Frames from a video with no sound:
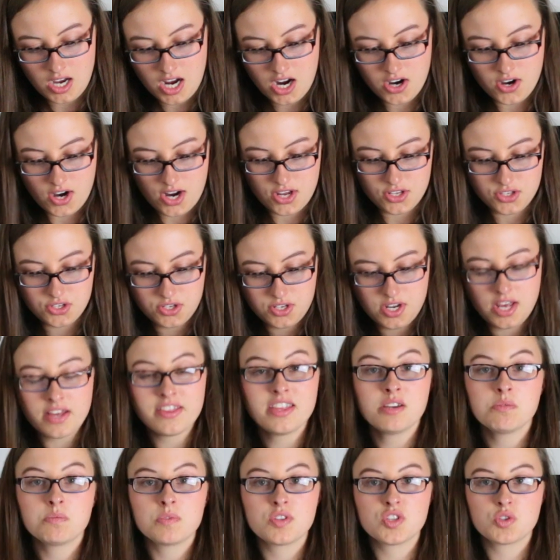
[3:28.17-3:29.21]
Alright, so now
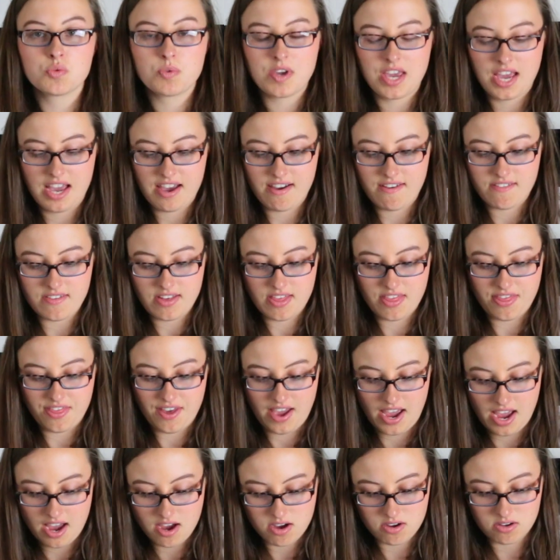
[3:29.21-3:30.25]
that once we have
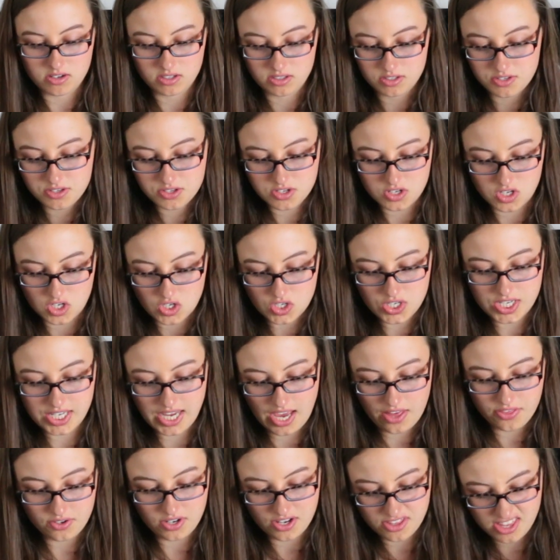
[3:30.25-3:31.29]
that all stirred
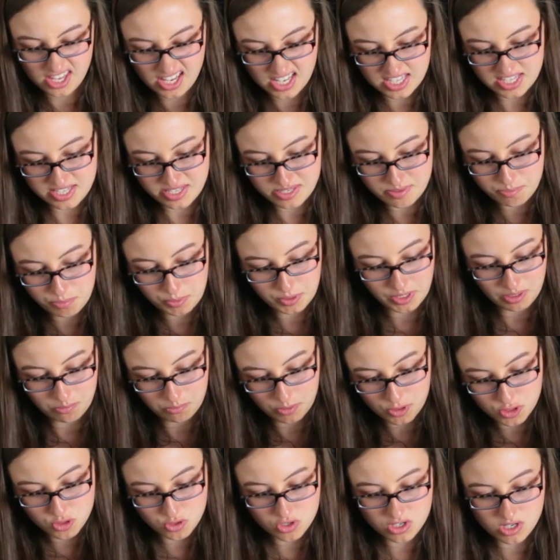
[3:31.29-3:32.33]
together, I think it's pretty
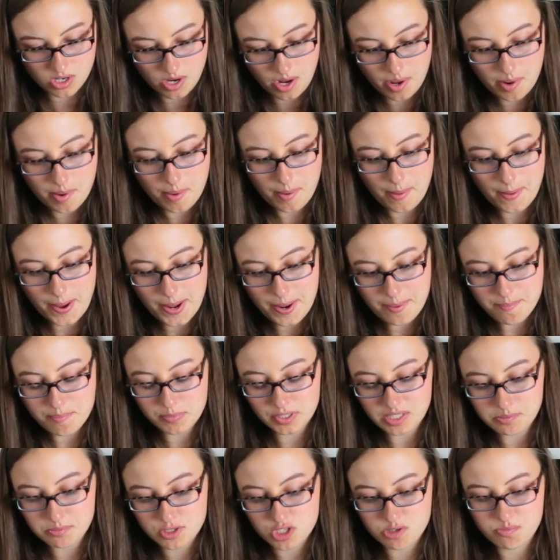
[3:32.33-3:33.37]
much
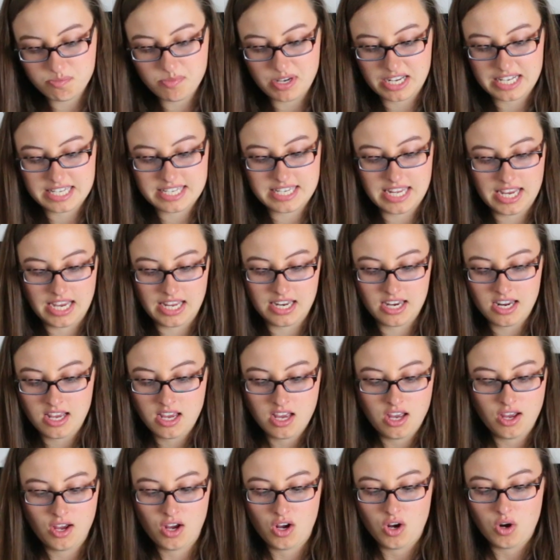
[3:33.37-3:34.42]
mixed in.
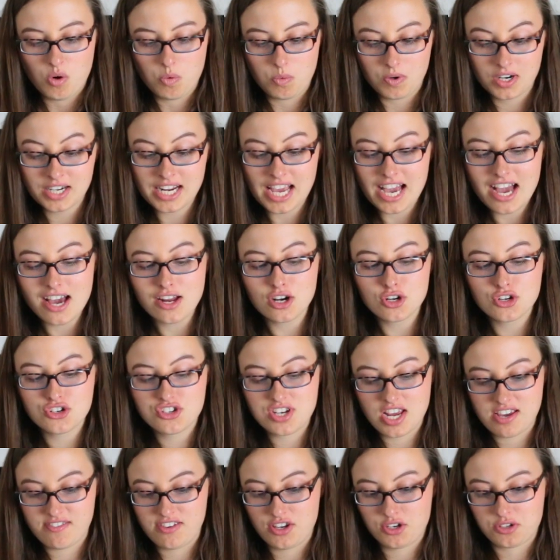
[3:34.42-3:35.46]
We're going to add our
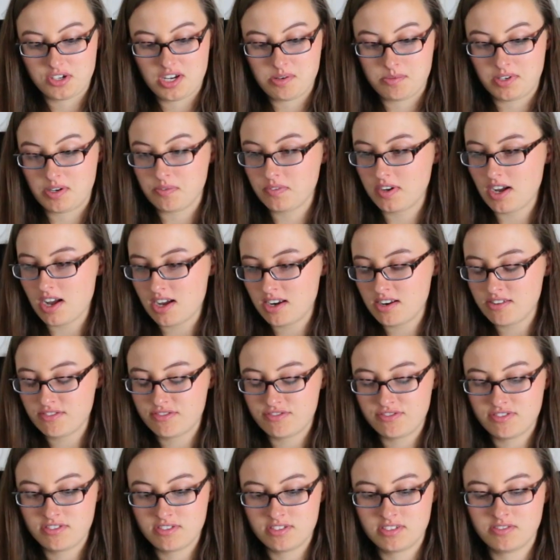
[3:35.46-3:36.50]
shaving cream, and I'm kind
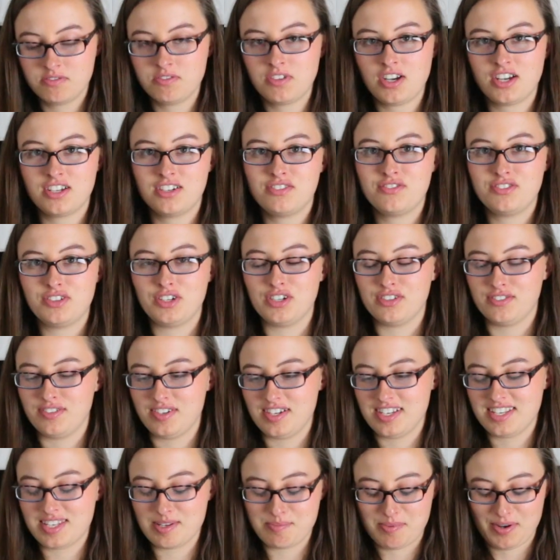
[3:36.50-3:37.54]
of
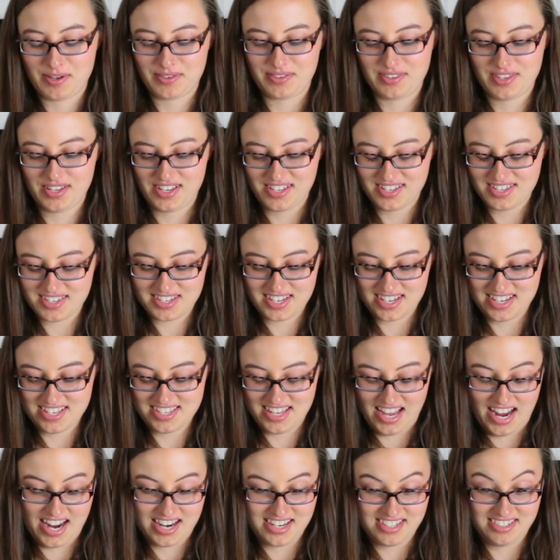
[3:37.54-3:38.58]
nervous about this
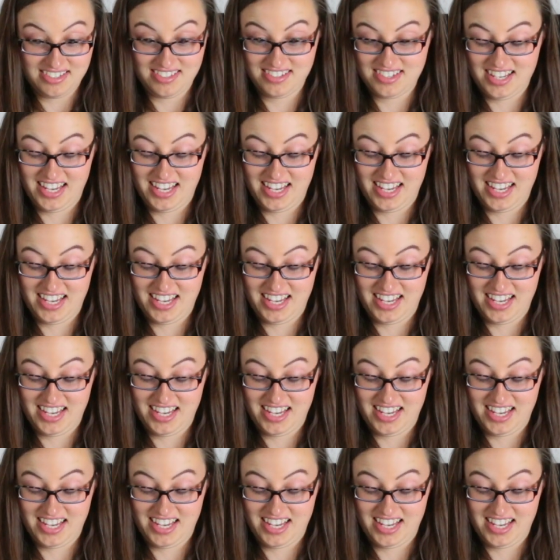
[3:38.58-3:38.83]
because I